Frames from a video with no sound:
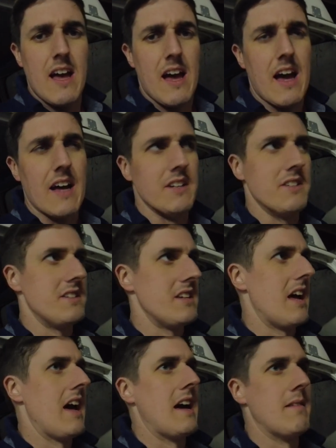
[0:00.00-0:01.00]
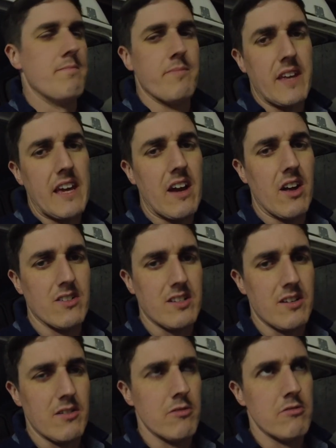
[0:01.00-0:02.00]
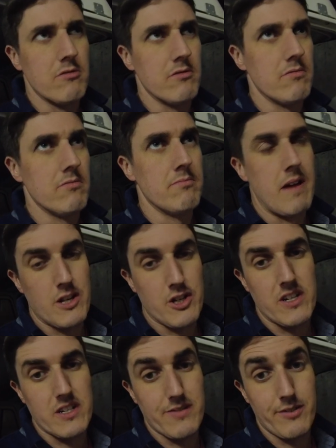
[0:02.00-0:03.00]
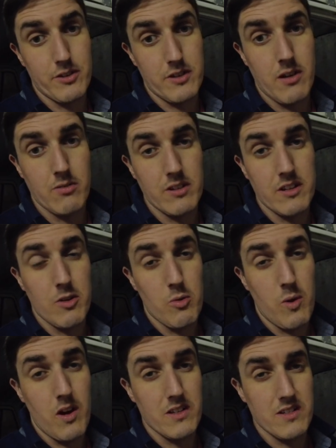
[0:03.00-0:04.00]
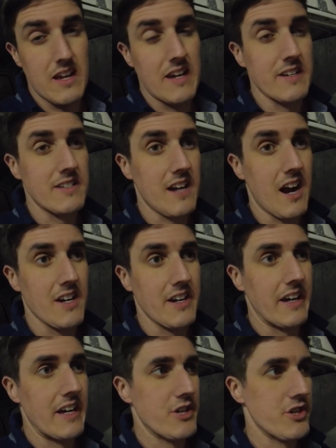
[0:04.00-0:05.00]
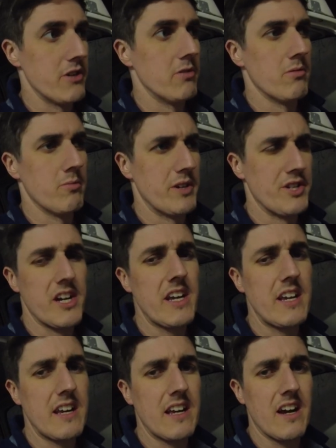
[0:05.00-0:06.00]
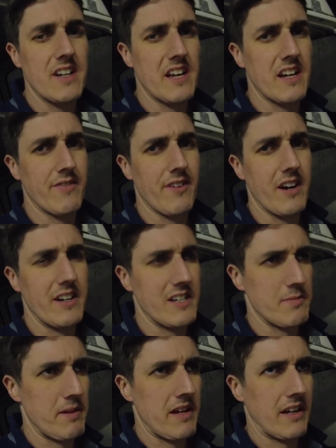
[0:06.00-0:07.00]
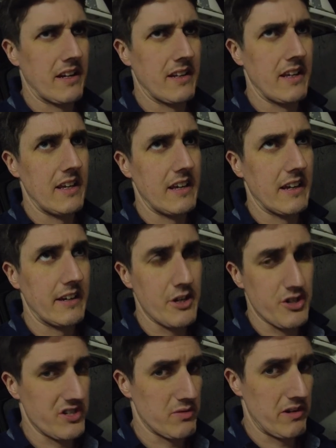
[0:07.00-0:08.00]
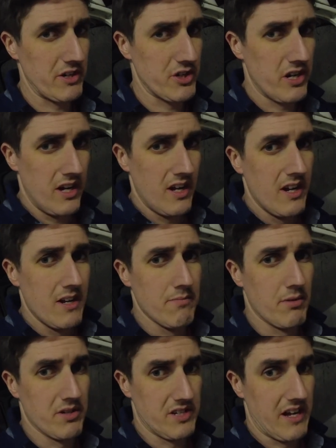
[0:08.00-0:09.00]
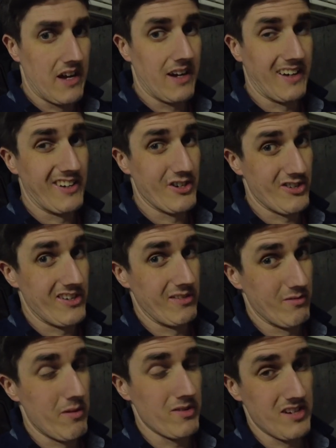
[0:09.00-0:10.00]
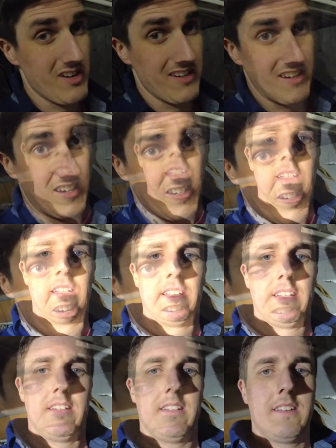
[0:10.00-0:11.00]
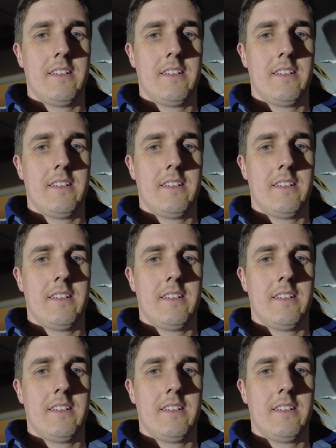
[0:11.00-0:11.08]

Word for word: And um, he also mentioned as a footnote that there was a starting issue, which he identified as being the ignition switch, but uh, I can assure you it most certainly is not.